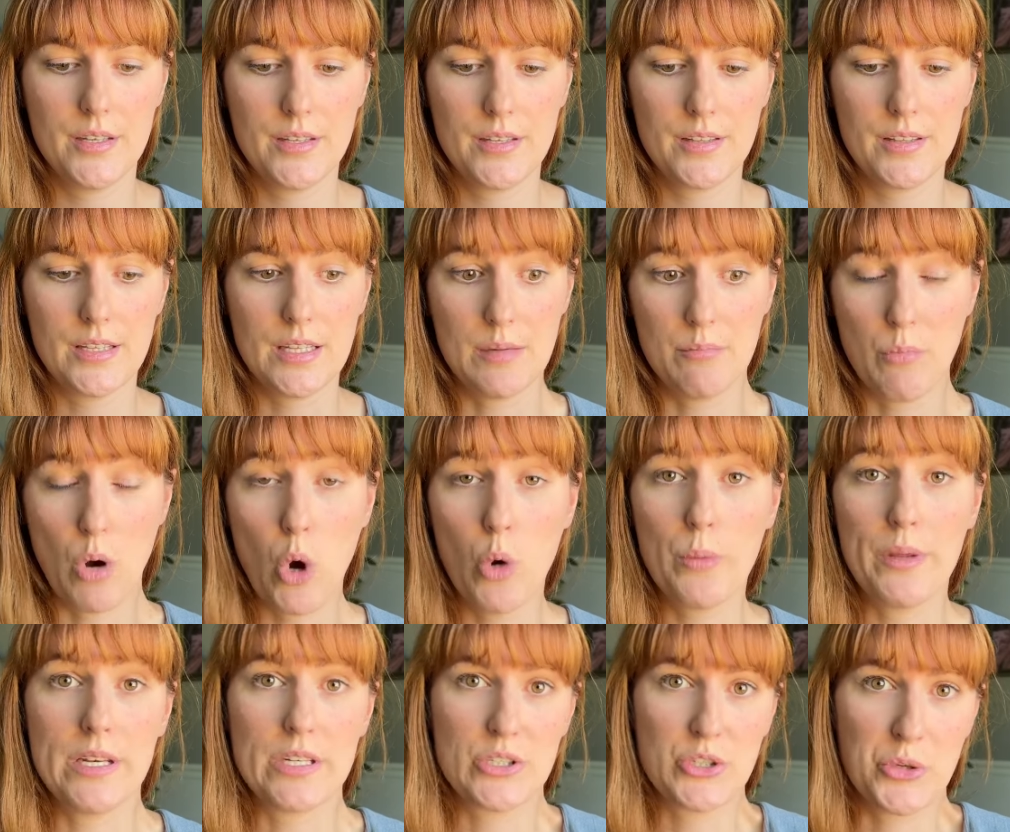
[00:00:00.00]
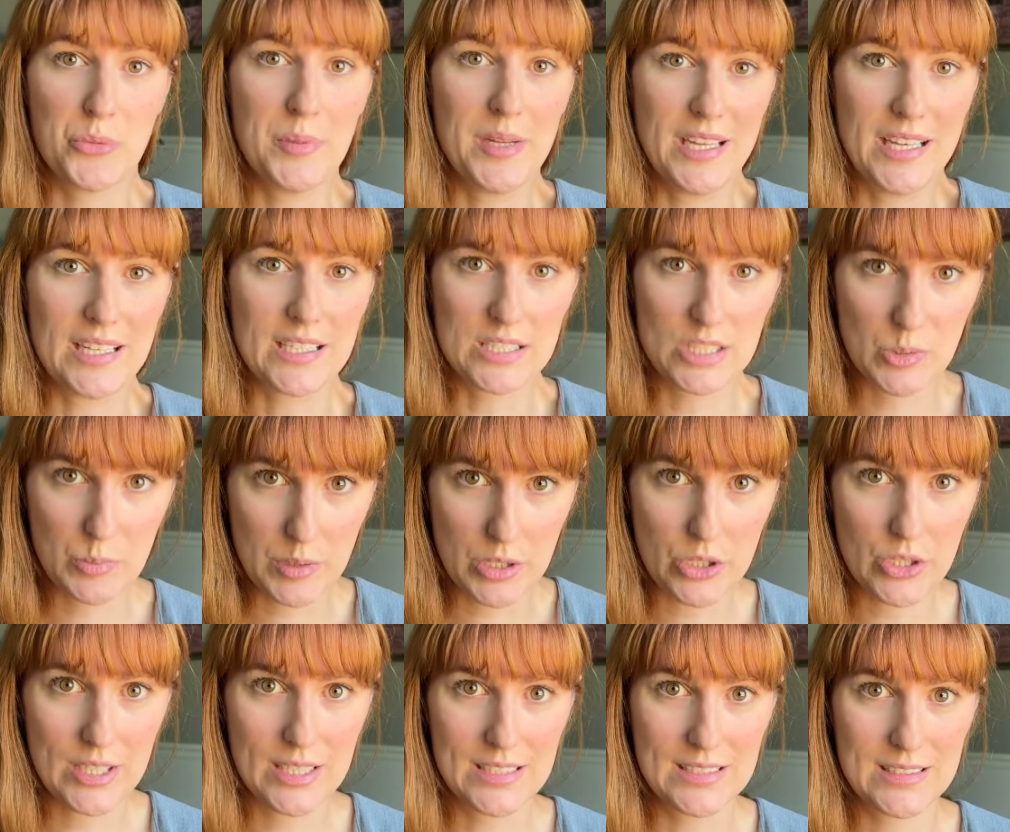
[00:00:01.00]
the moment to be
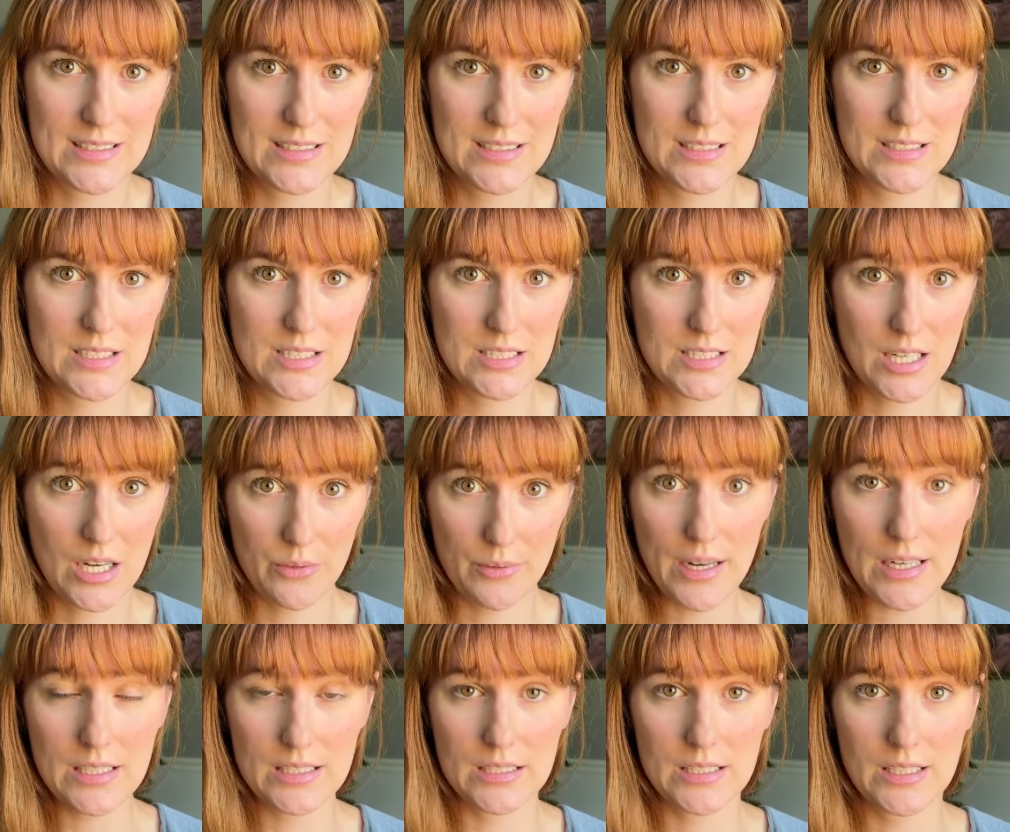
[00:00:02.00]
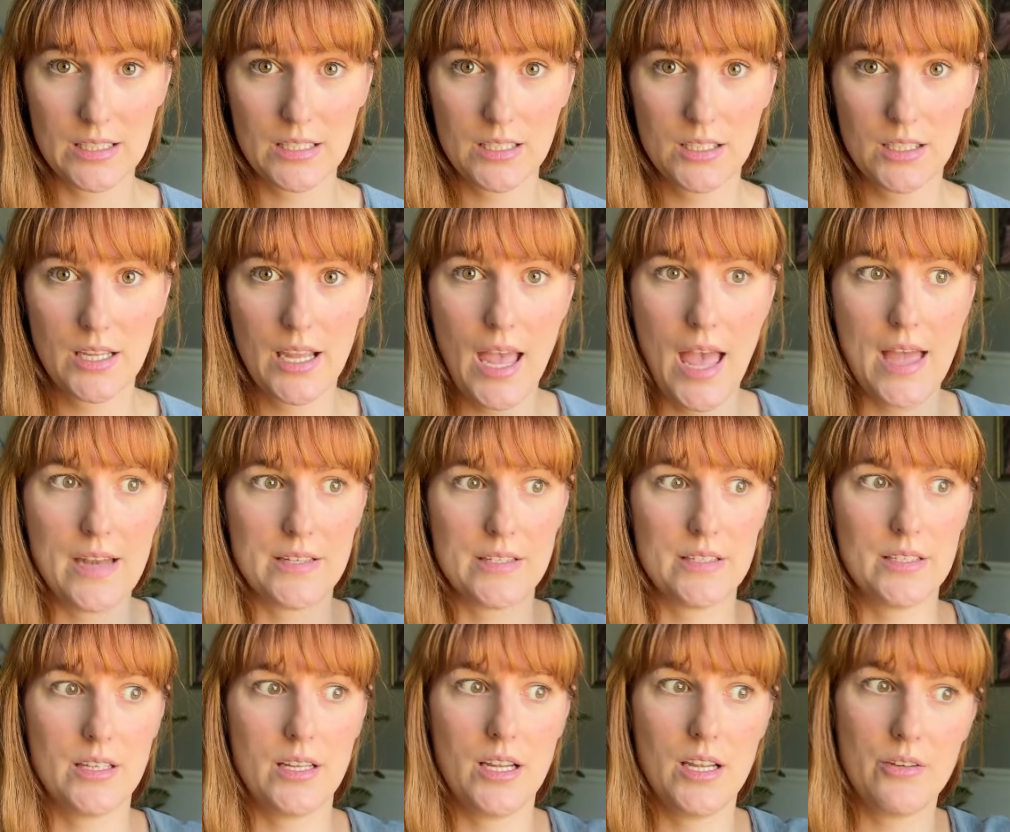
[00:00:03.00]
experienced directly, and
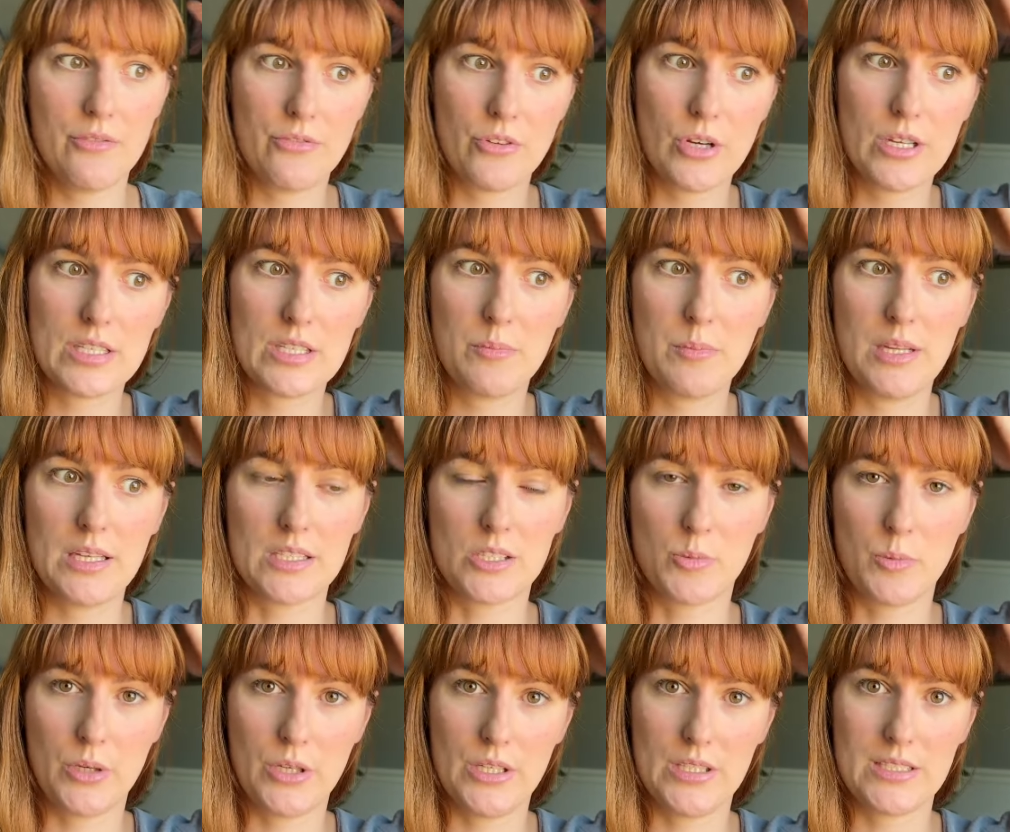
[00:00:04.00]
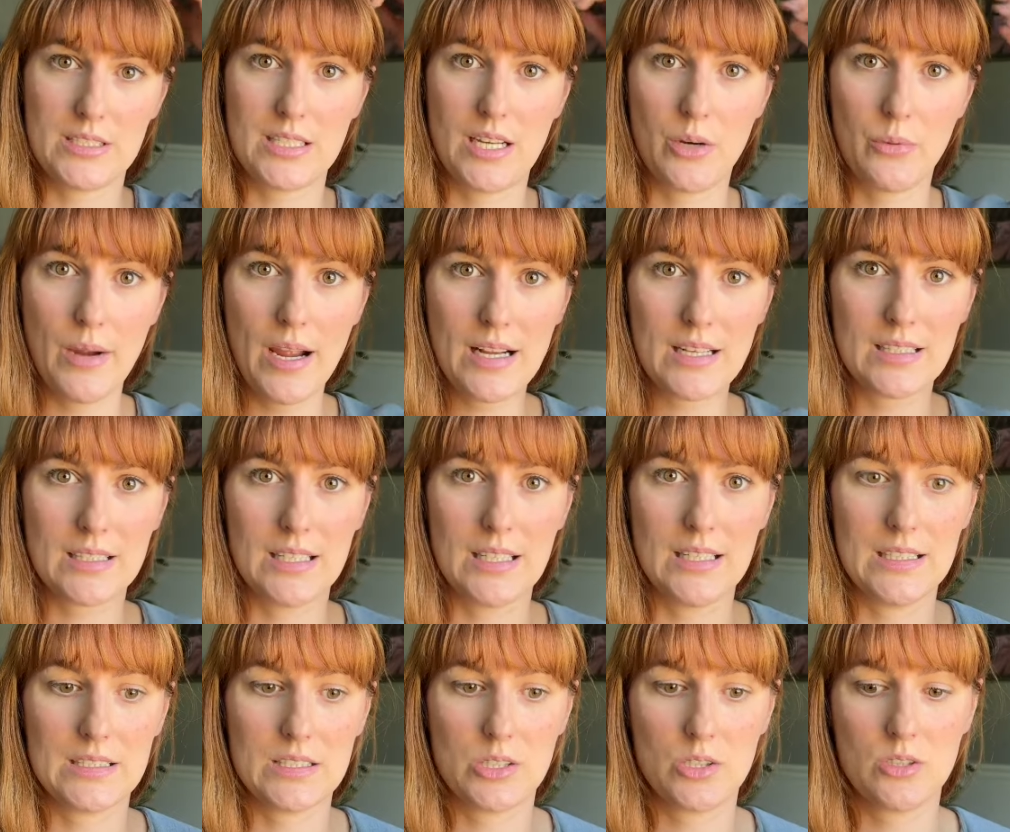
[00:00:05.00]
for it to be experienced directly
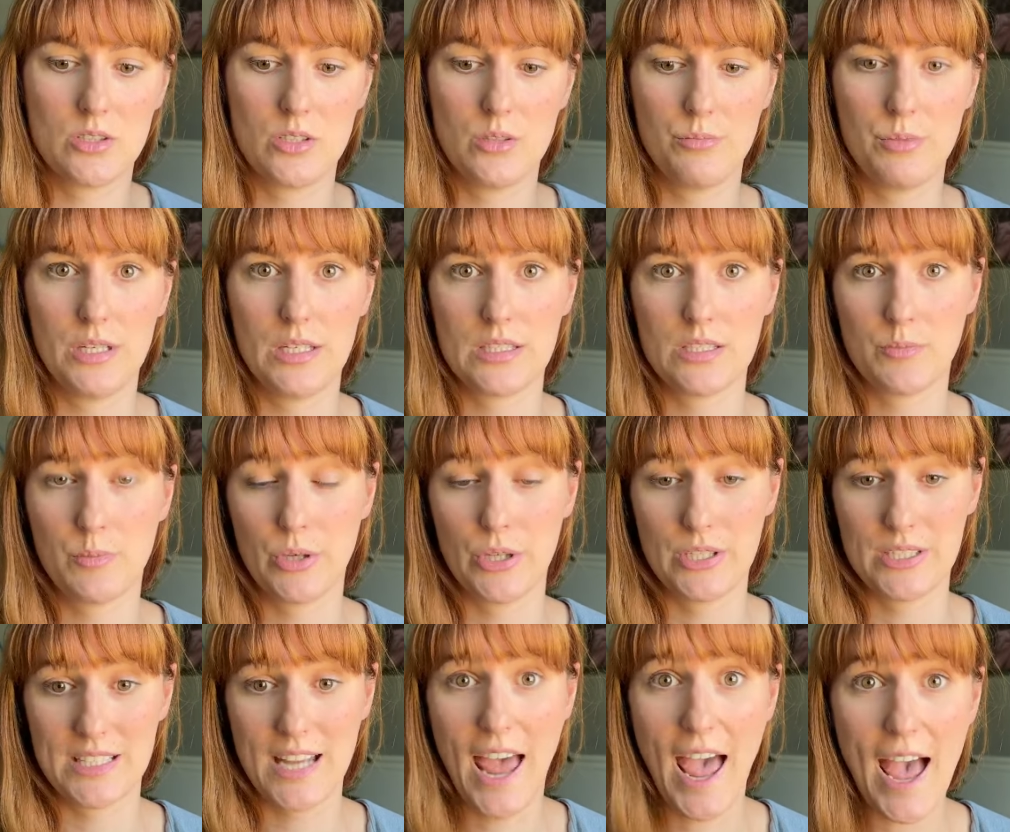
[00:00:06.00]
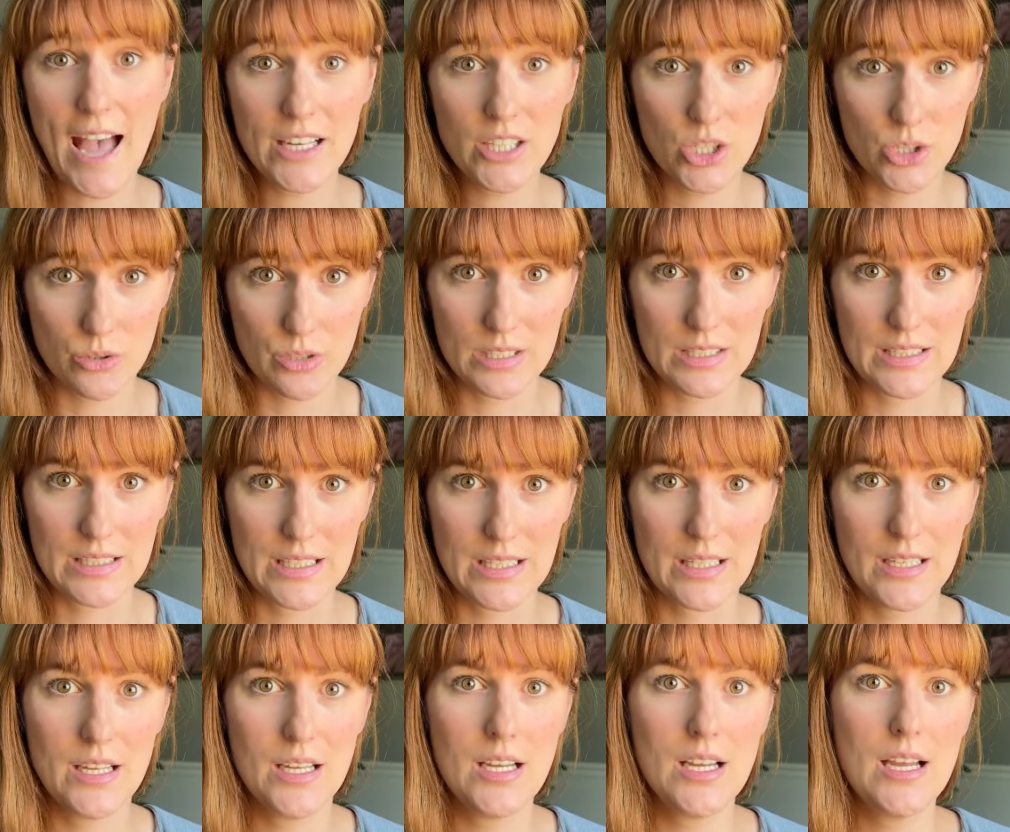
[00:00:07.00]
is to be experienced accurately,